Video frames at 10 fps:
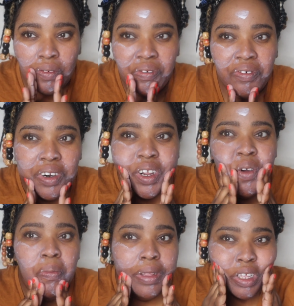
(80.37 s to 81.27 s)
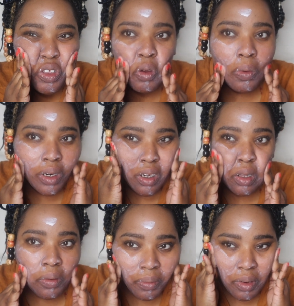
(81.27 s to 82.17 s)
rub in
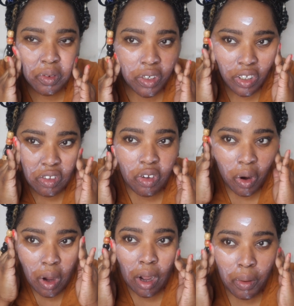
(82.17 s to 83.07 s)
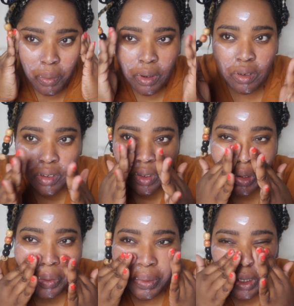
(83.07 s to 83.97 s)
circular motions going upward so
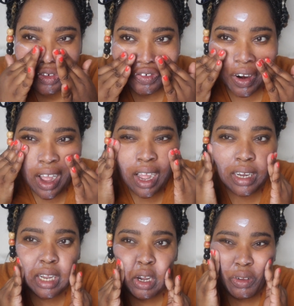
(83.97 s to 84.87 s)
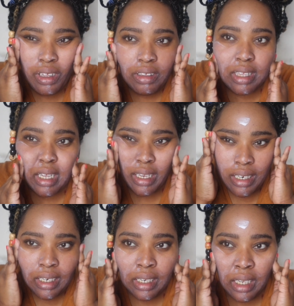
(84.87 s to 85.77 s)
you wouldn't drag down your skin